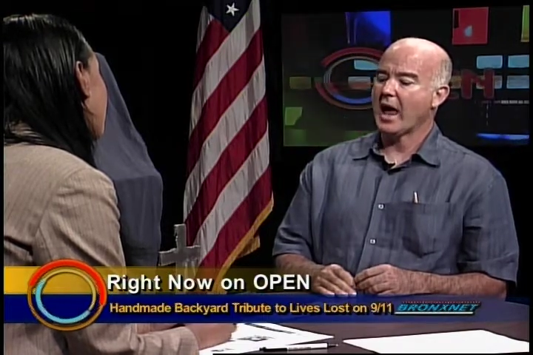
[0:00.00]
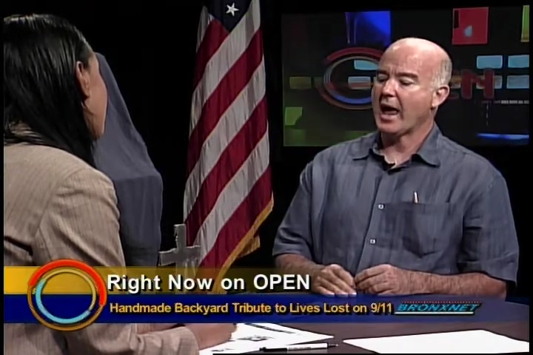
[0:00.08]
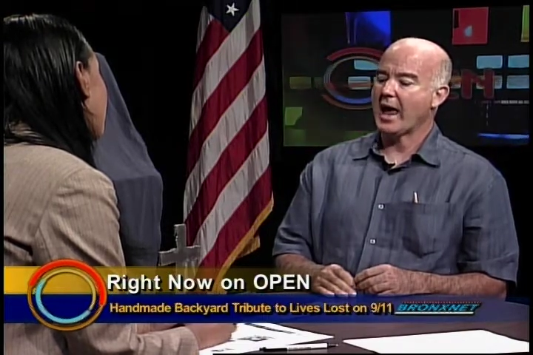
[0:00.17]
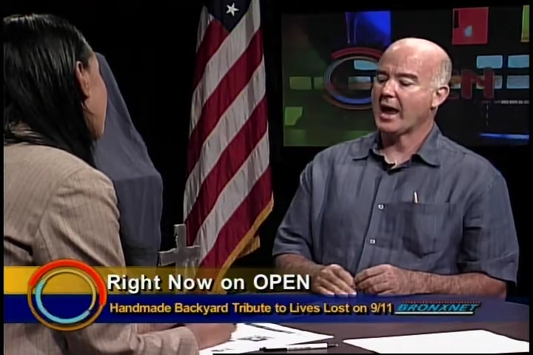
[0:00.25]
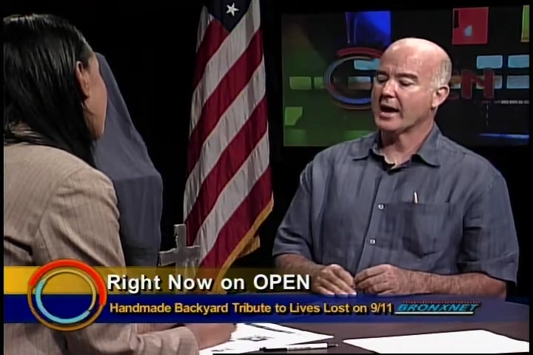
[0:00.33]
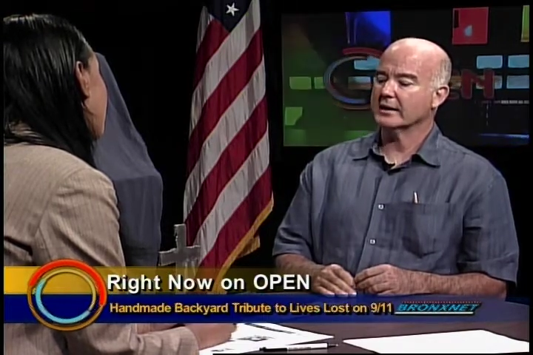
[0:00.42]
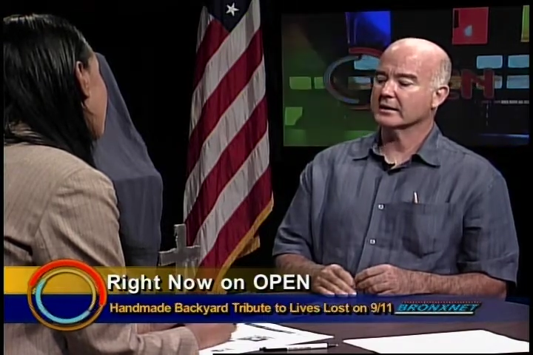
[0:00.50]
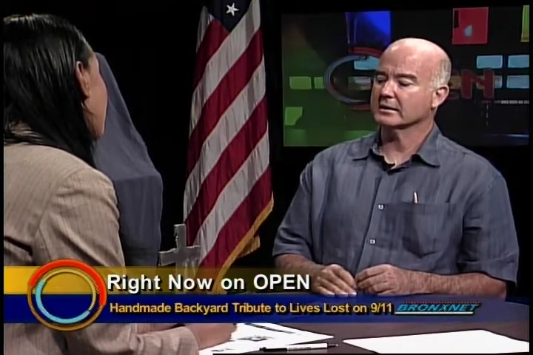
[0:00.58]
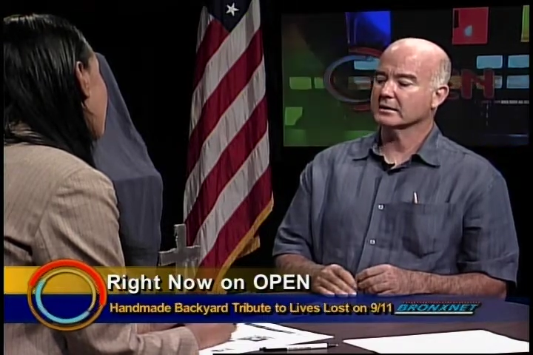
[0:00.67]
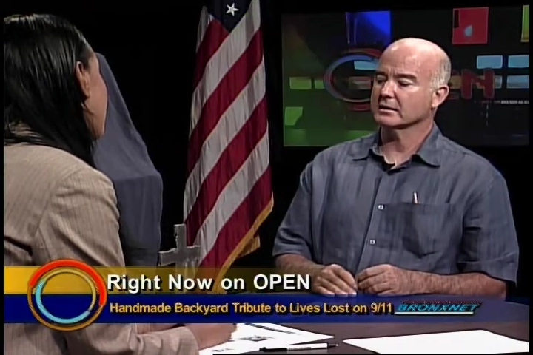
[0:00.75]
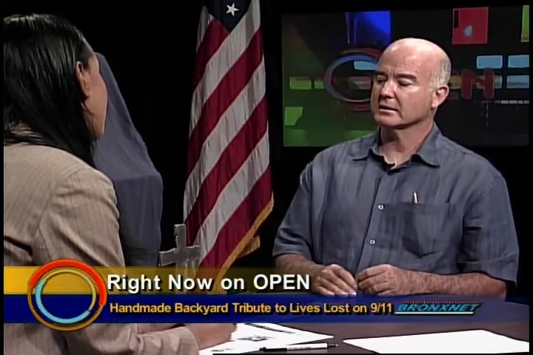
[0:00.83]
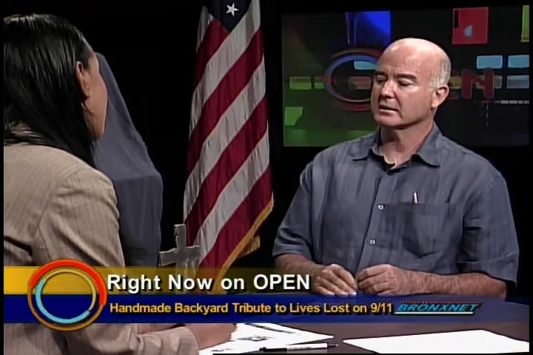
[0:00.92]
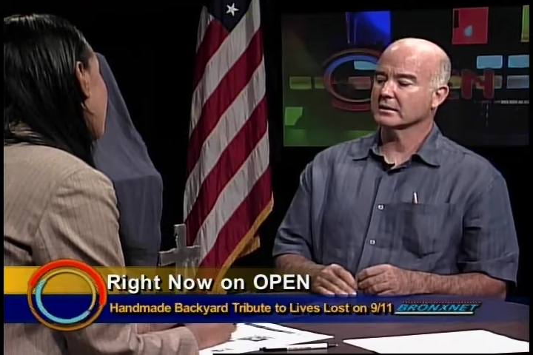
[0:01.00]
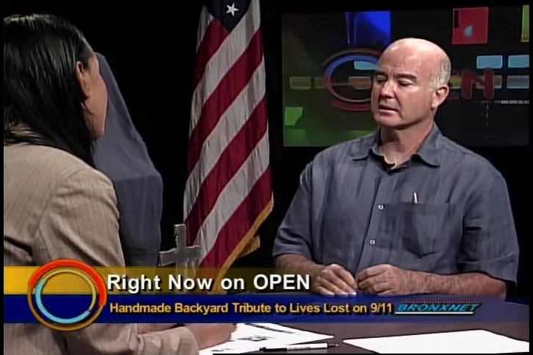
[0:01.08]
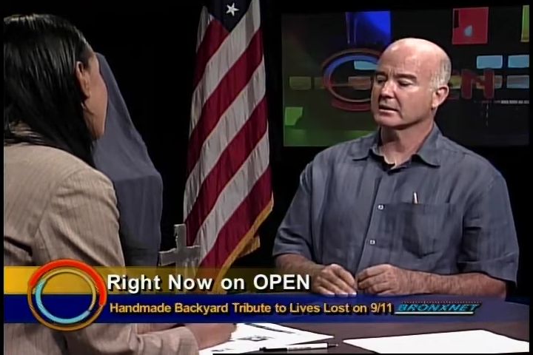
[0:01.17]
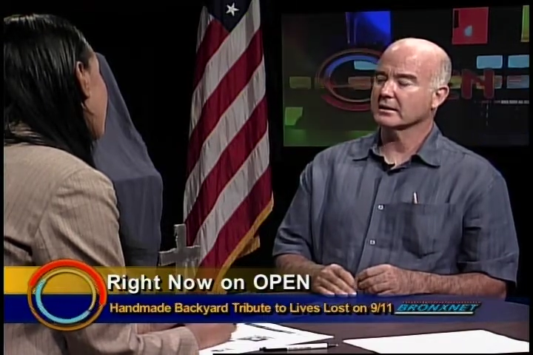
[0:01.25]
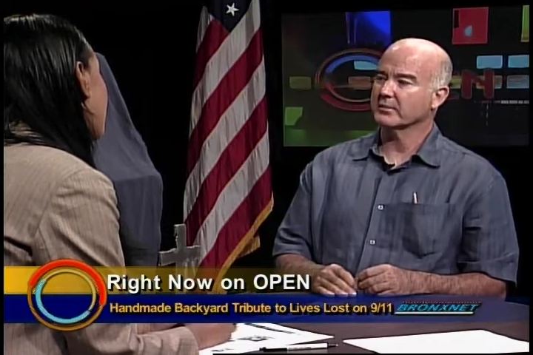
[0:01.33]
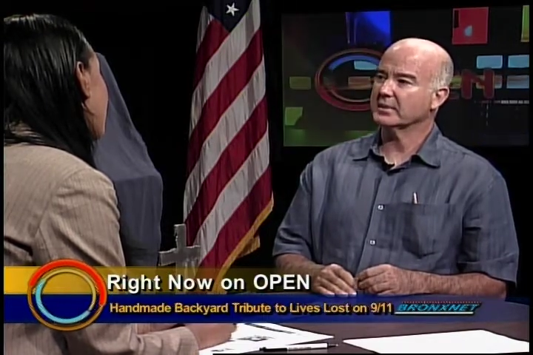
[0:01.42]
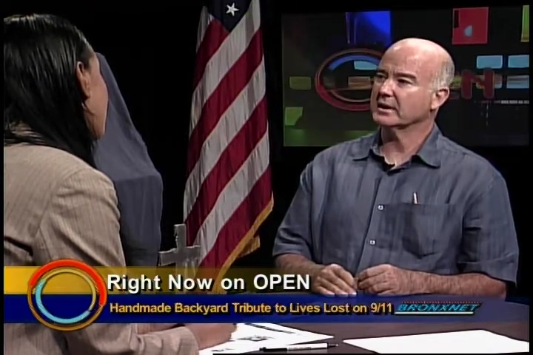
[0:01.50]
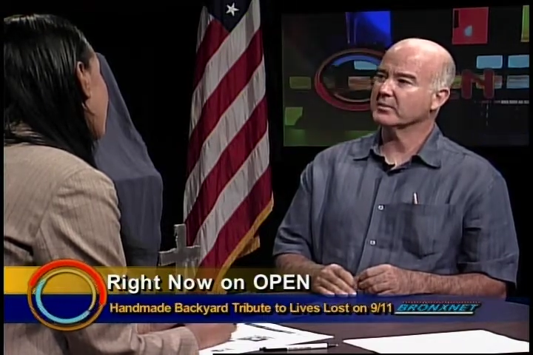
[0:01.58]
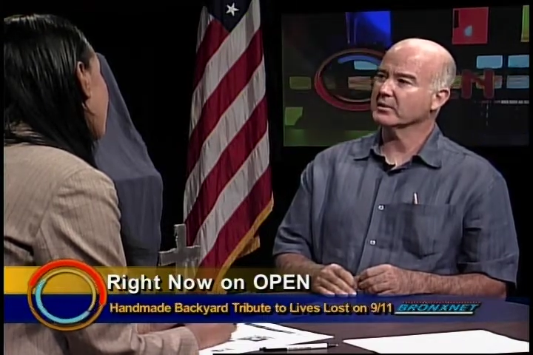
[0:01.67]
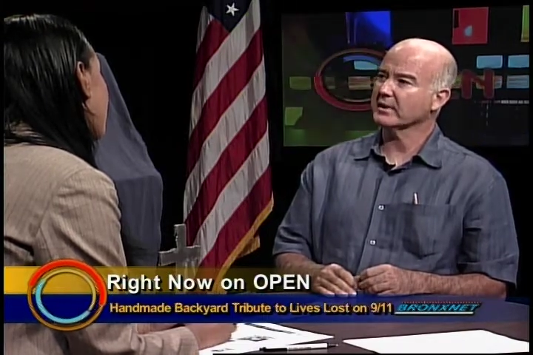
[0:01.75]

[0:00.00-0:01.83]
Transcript: And the people